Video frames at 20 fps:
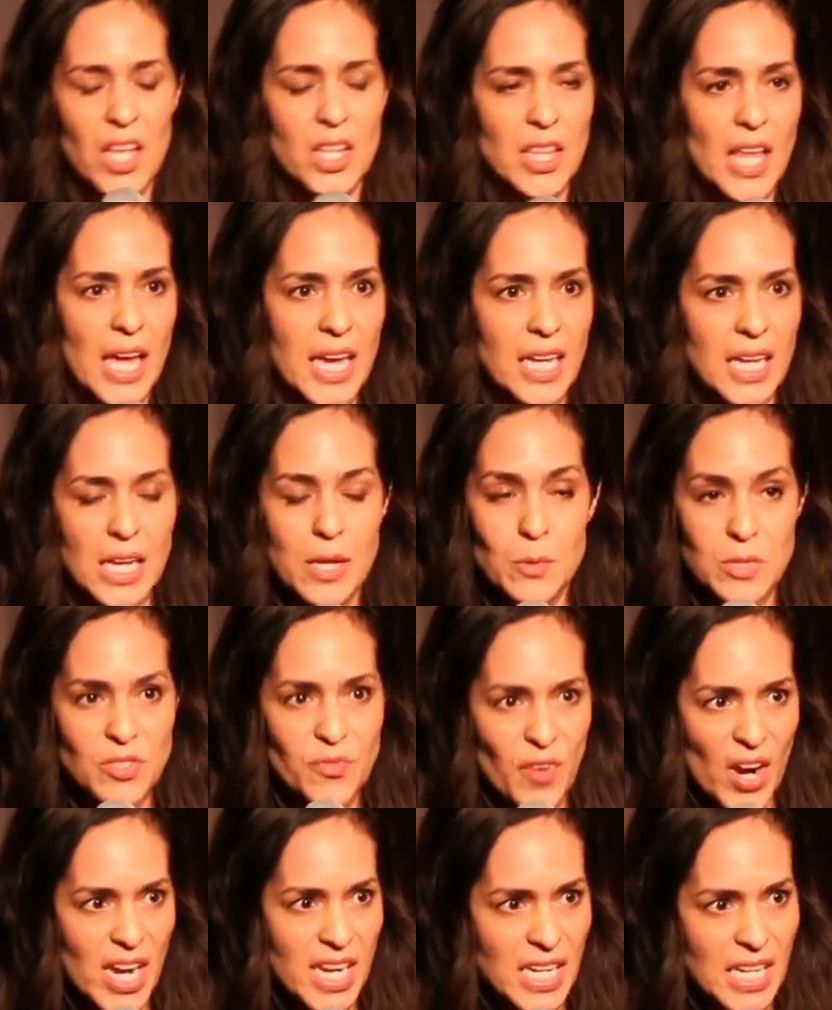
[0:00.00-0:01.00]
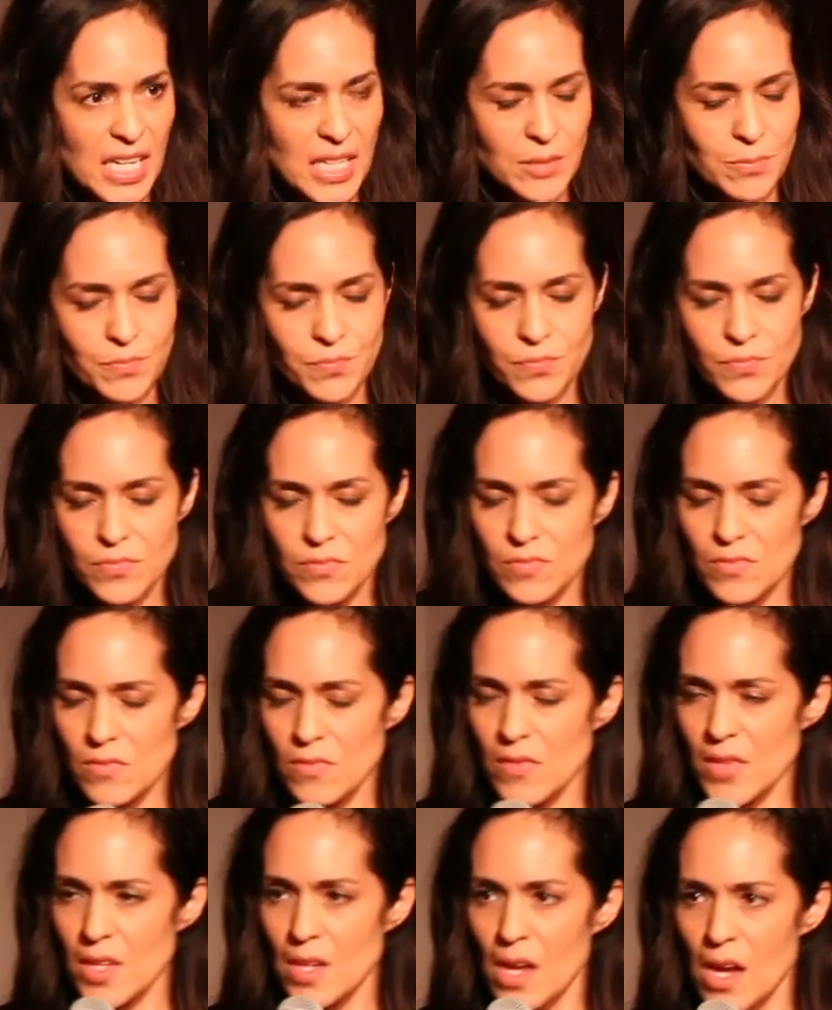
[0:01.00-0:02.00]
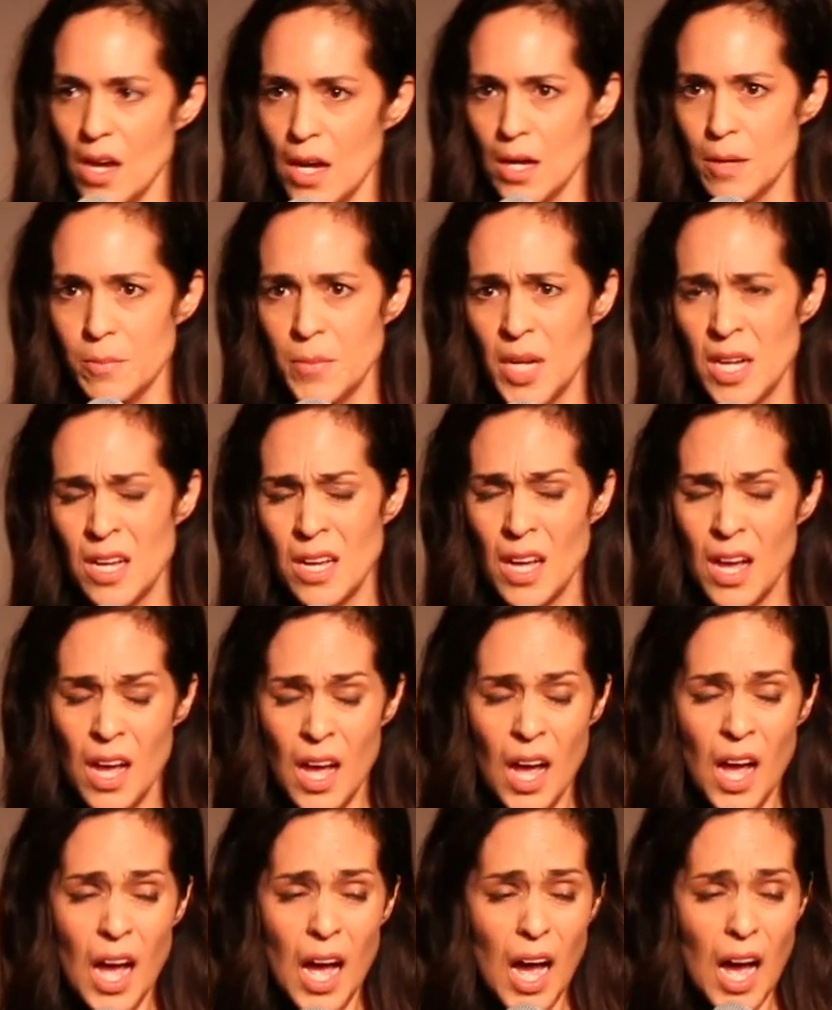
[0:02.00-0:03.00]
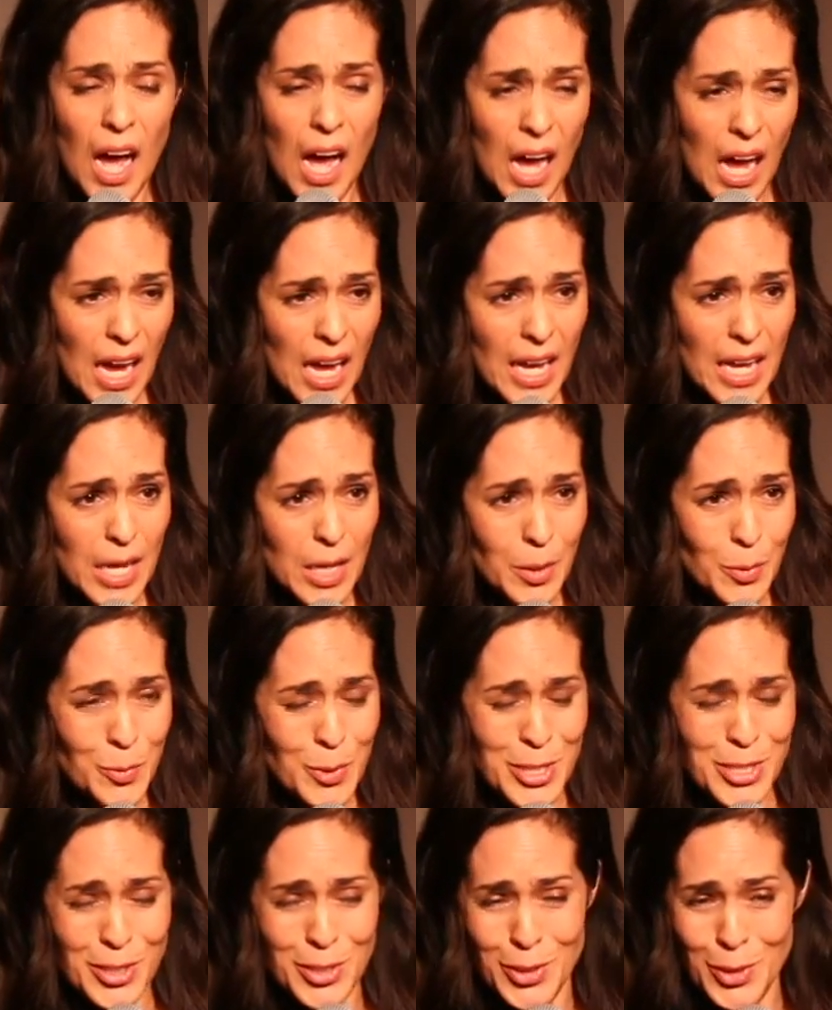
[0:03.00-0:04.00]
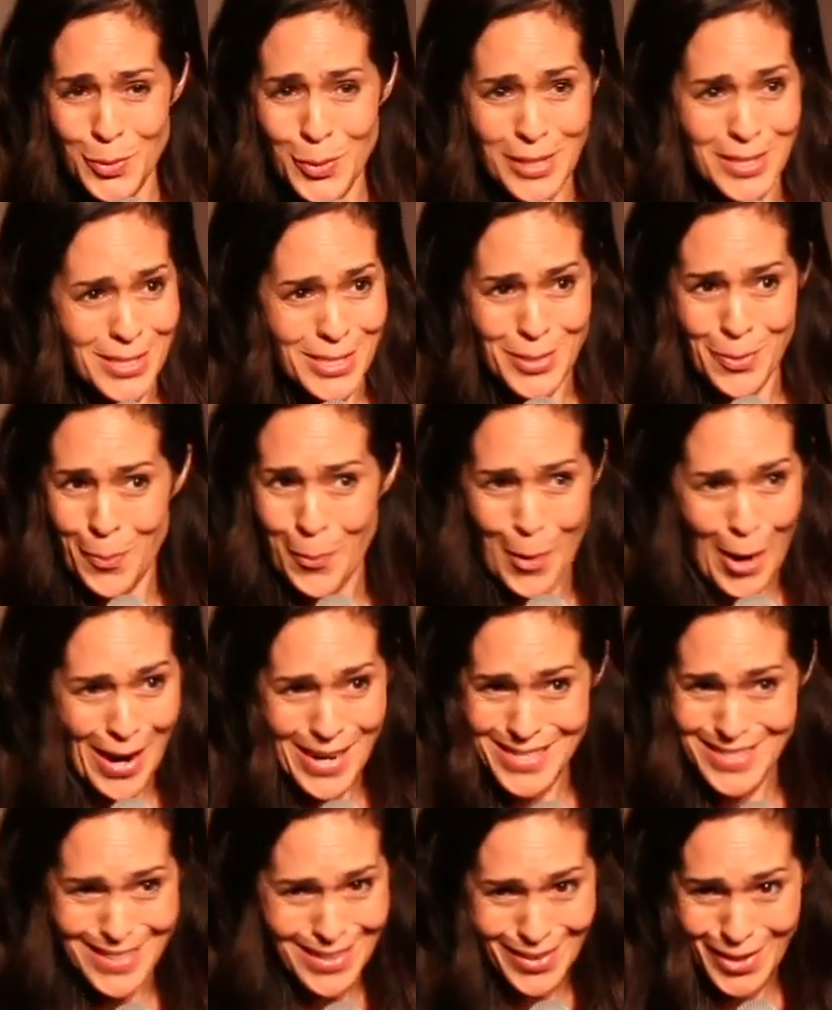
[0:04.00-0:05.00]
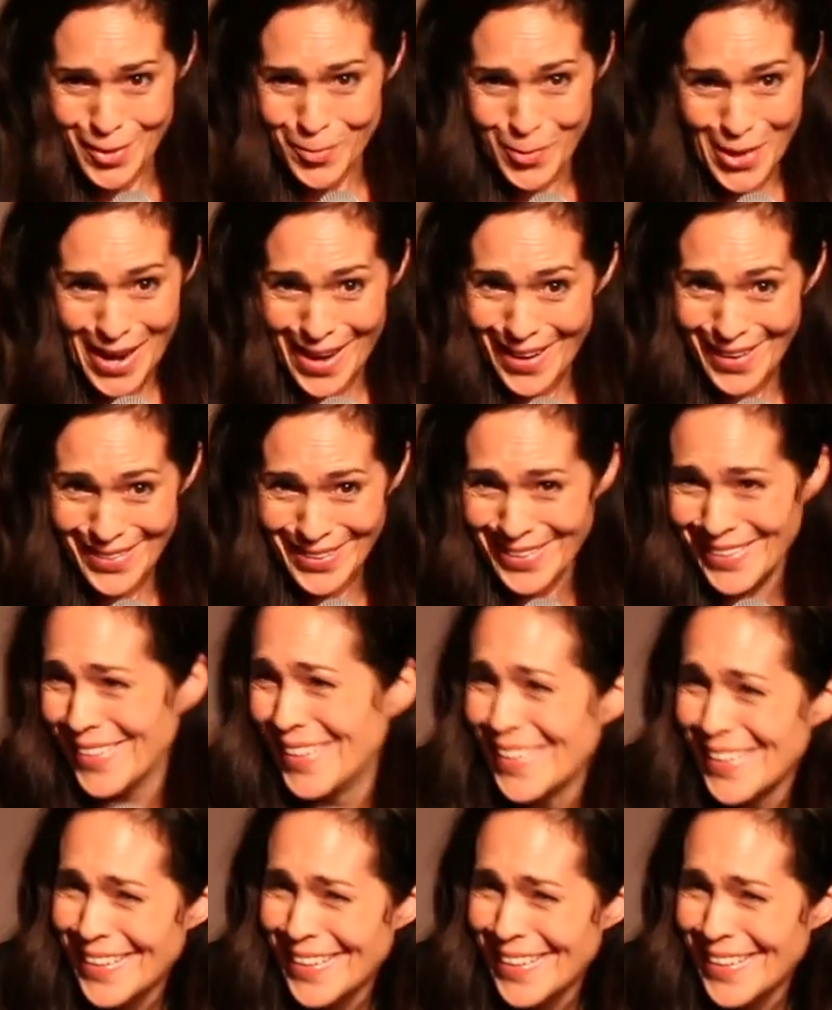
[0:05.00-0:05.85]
Like it was frightening. I was doing surprisingly well.